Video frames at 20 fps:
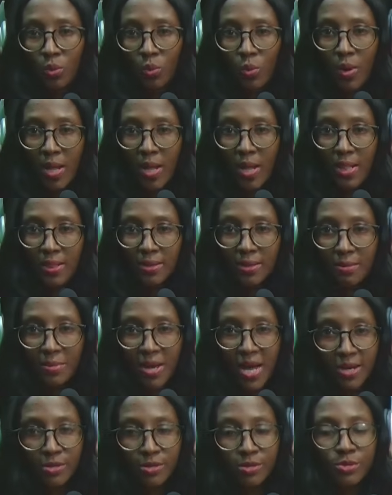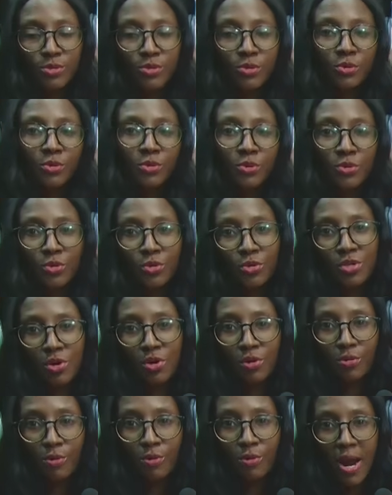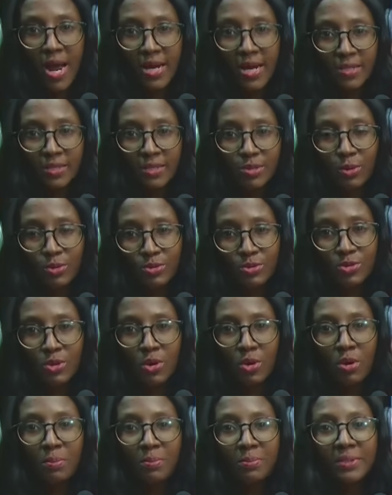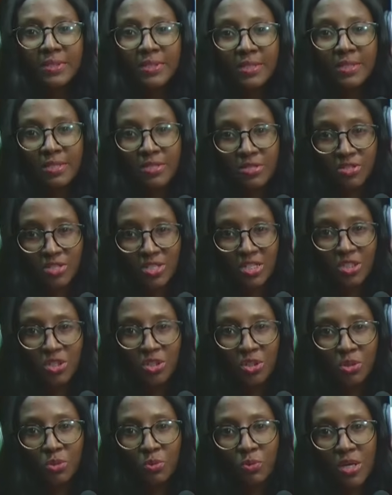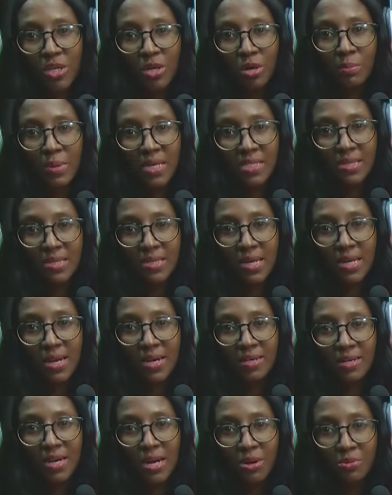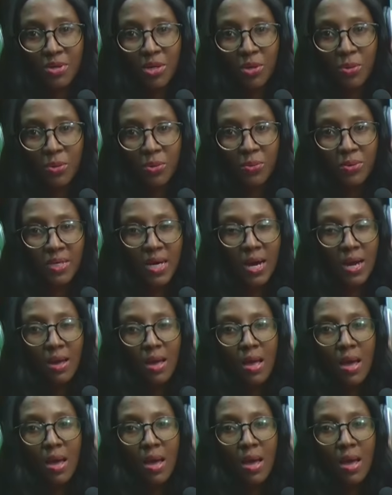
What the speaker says: Welcome back to Know Your Right on top the station where your matter now we own.